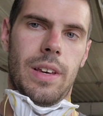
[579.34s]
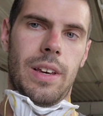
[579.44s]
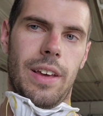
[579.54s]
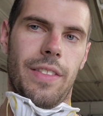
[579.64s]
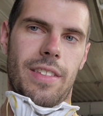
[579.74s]

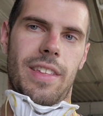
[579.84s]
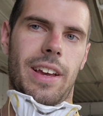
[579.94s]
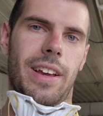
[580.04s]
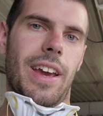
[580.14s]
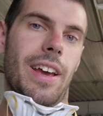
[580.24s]
And this
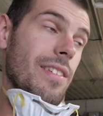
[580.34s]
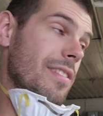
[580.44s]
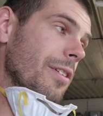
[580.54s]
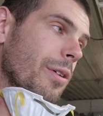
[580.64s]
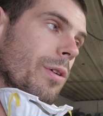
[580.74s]
second can is
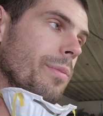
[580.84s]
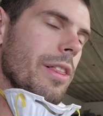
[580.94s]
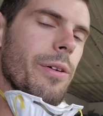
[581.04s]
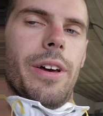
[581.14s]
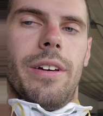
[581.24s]
still going, by
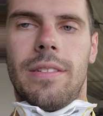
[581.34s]
the way.